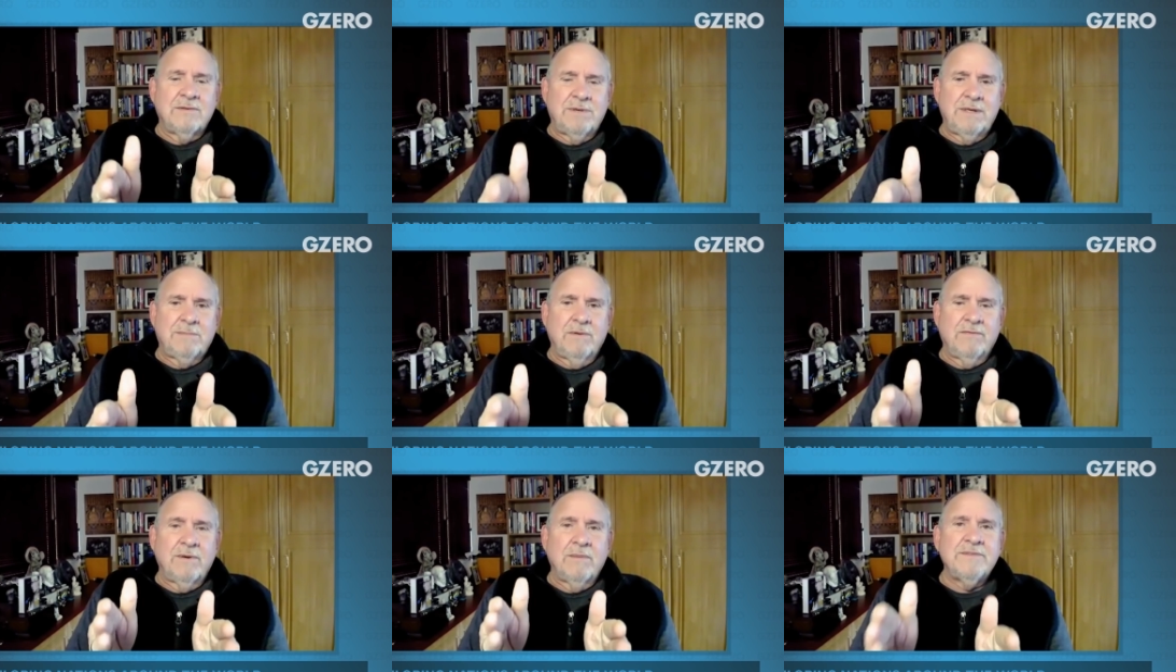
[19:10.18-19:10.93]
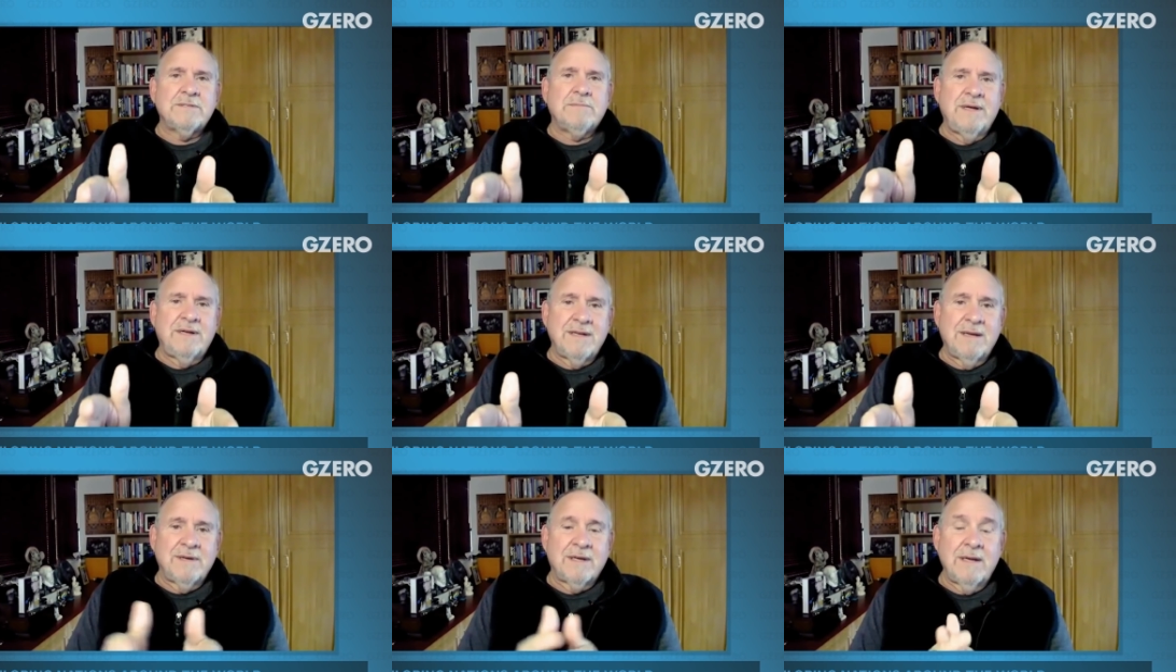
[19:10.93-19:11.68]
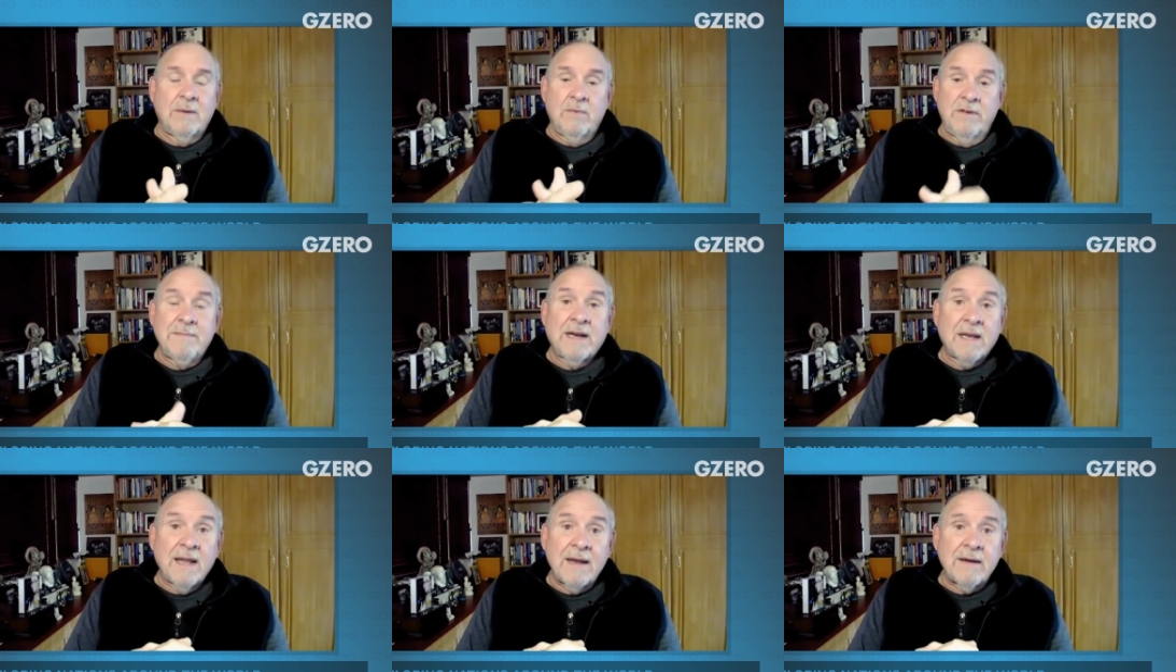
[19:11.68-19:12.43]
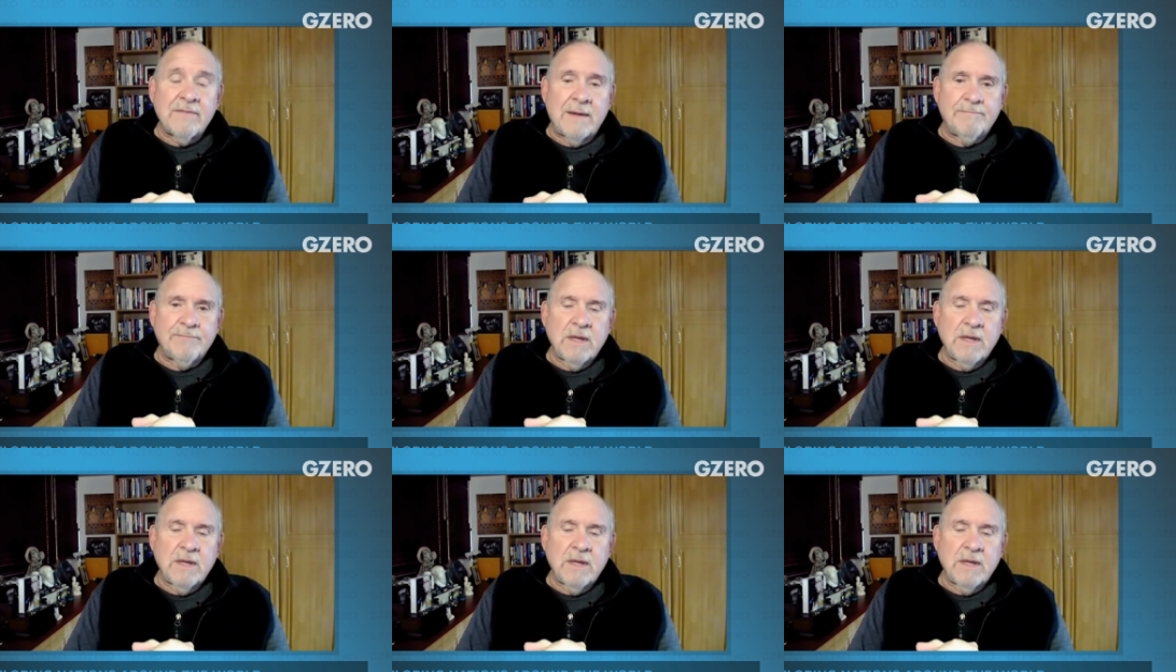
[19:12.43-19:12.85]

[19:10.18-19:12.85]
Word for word: of people from this pandemic, and we've made a lot of them.